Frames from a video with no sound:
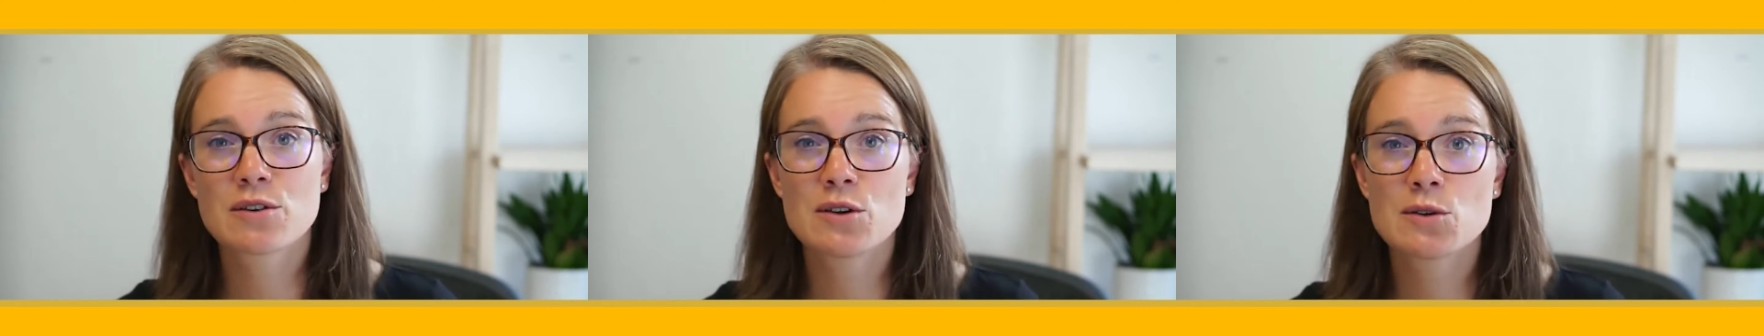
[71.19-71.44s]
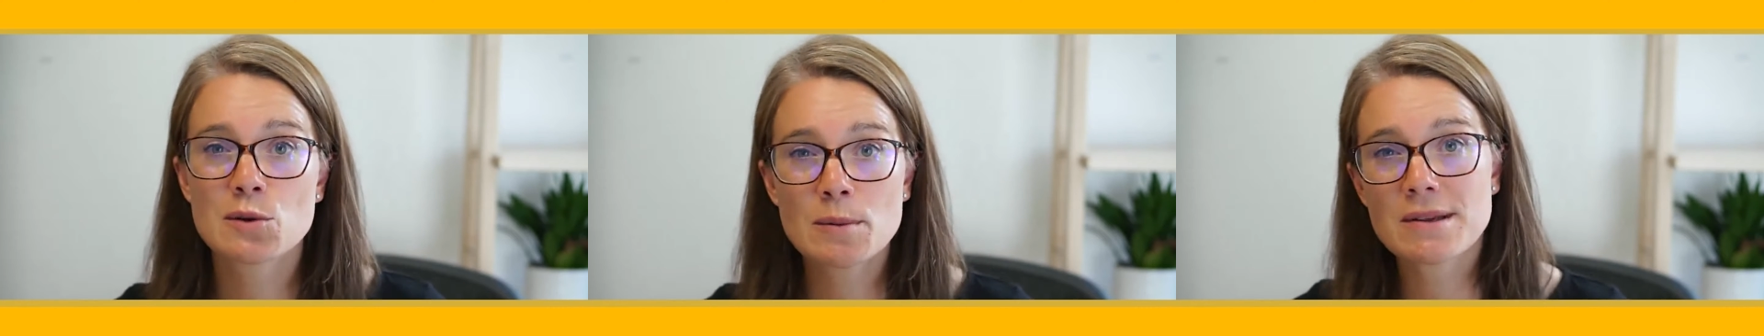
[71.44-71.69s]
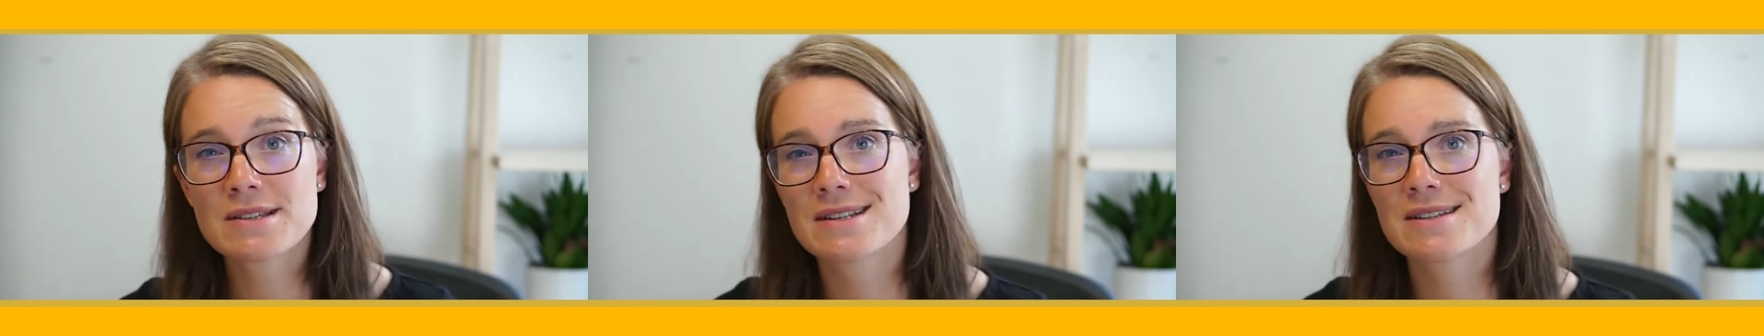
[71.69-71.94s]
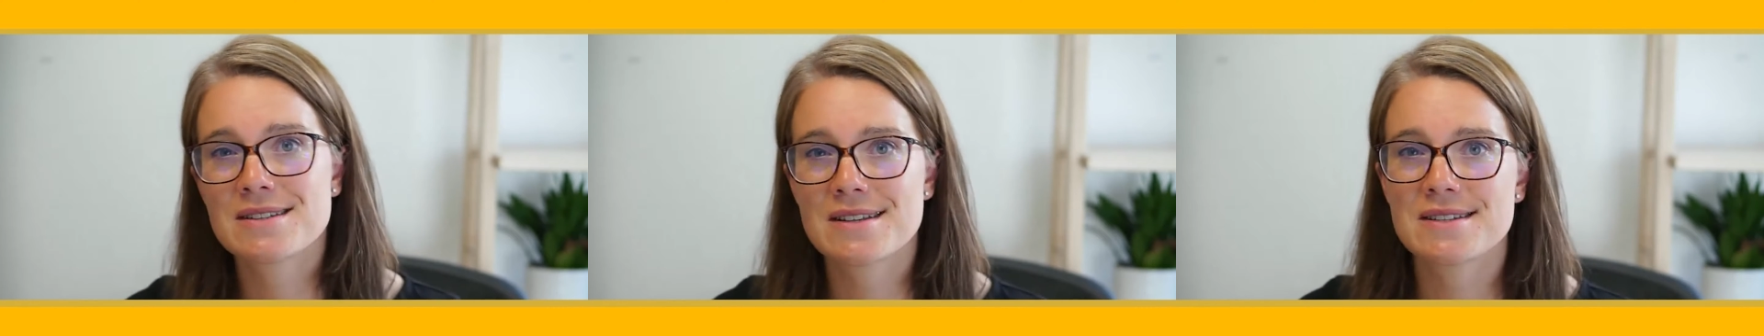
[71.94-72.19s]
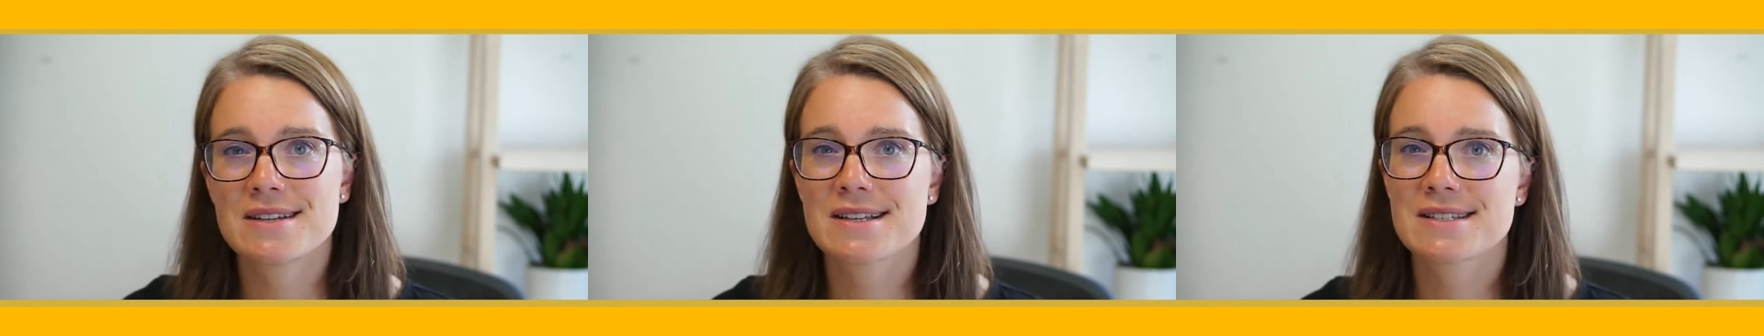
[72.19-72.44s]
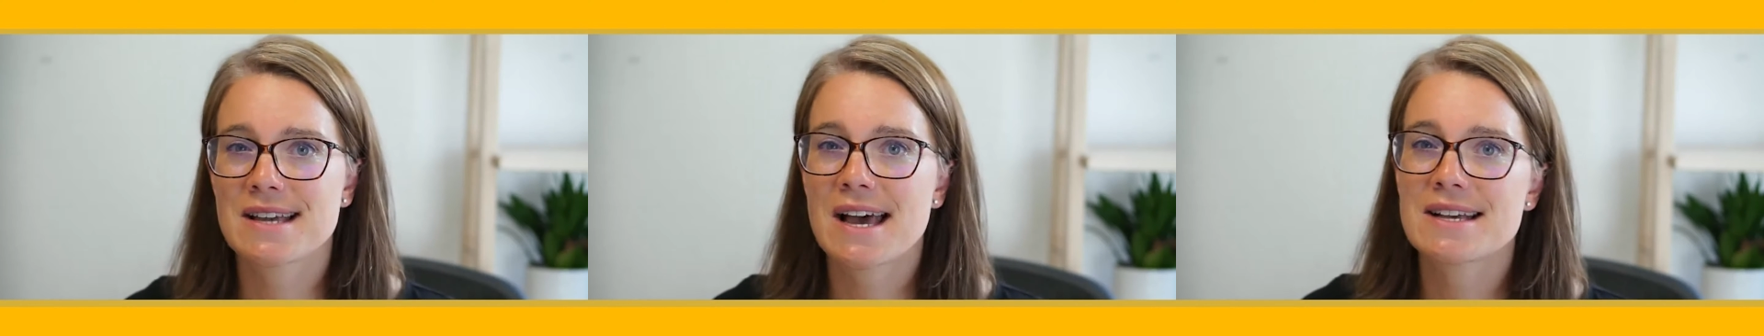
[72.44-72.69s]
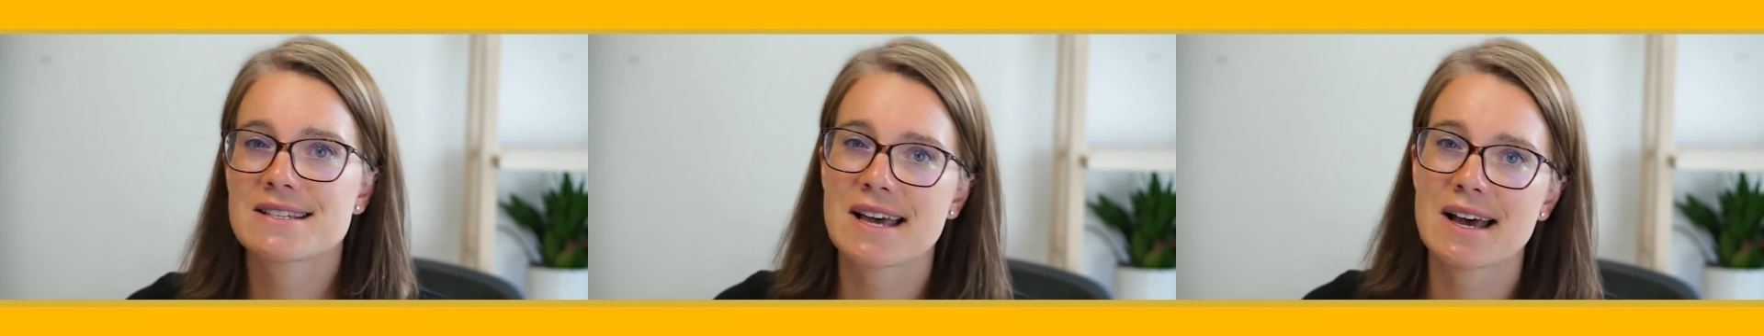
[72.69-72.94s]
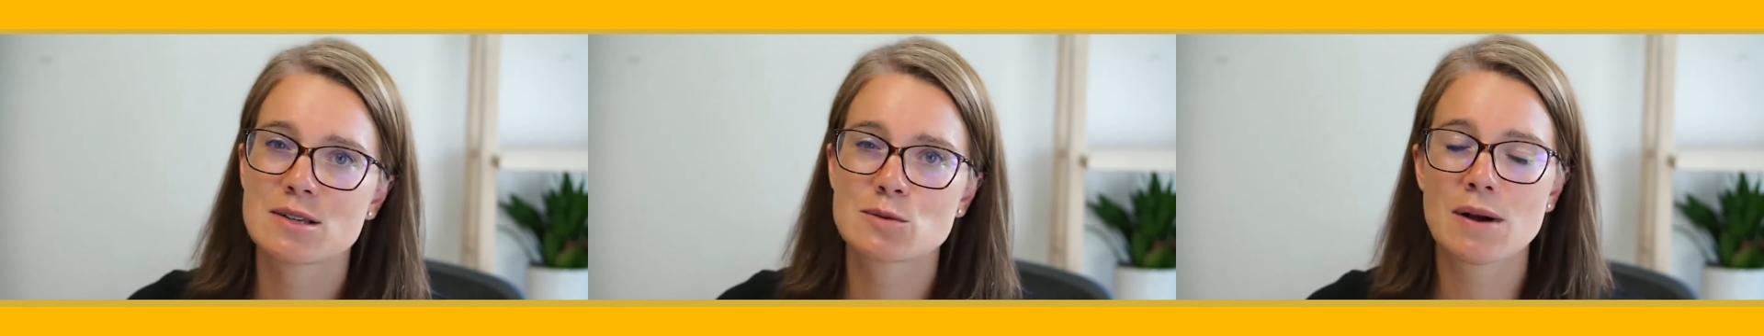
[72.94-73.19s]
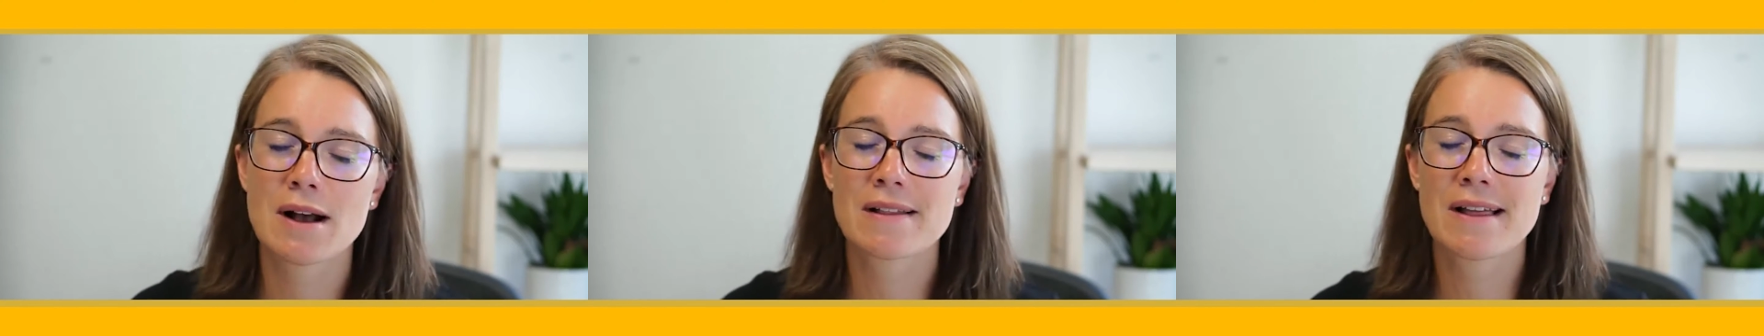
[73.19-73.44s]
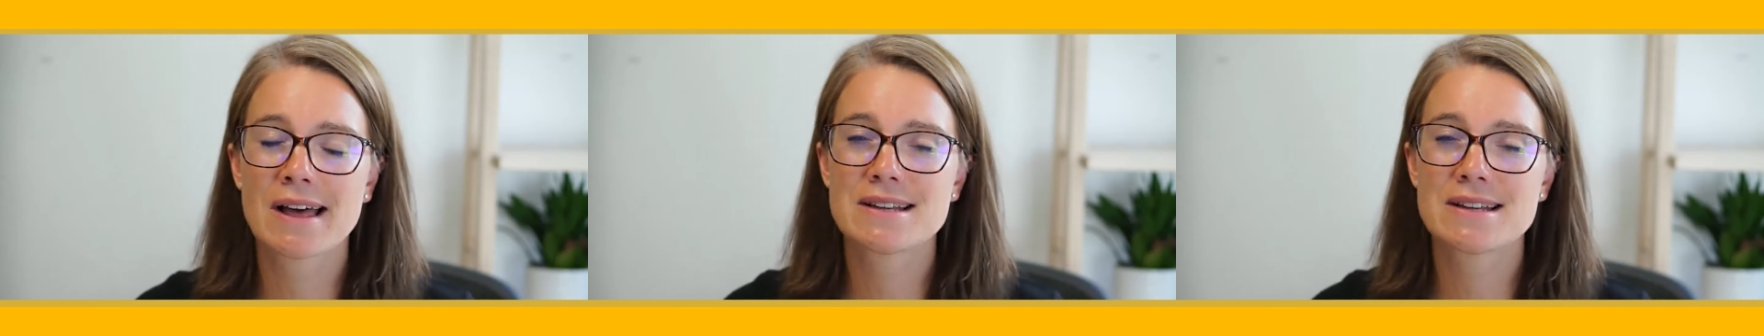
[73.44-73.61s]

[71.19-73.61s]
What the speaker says: for your business's success as well.